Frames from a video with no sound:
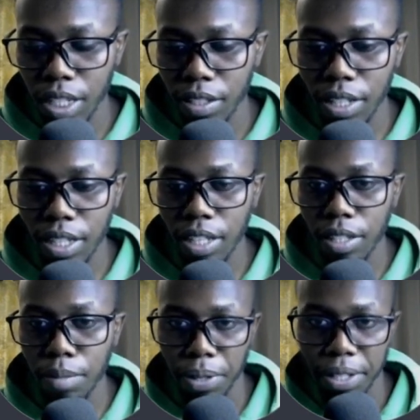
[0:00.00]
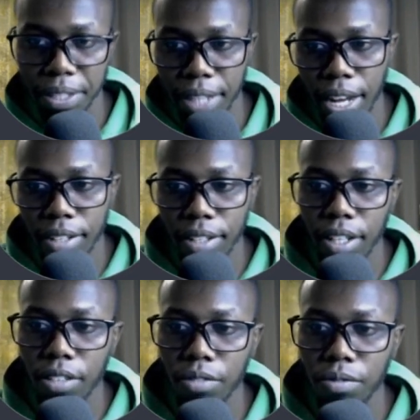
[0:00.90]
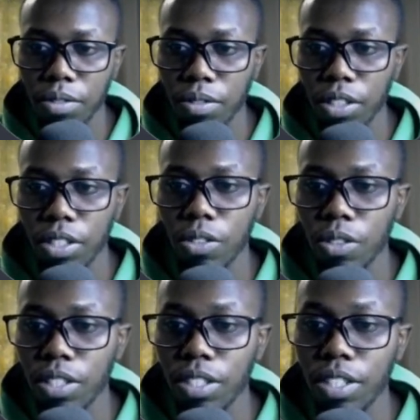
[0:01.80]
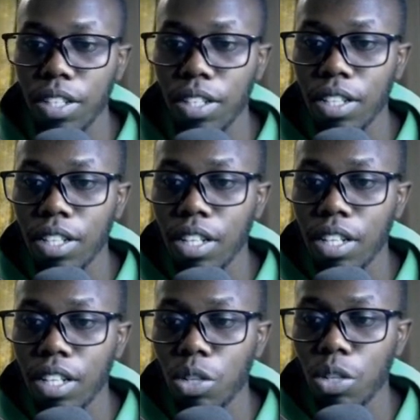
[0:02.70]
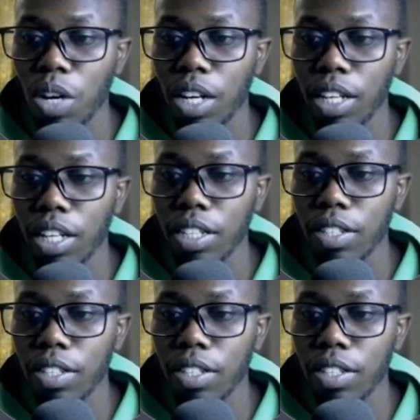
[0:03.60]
Just as simple as that, and then of course you will see it working its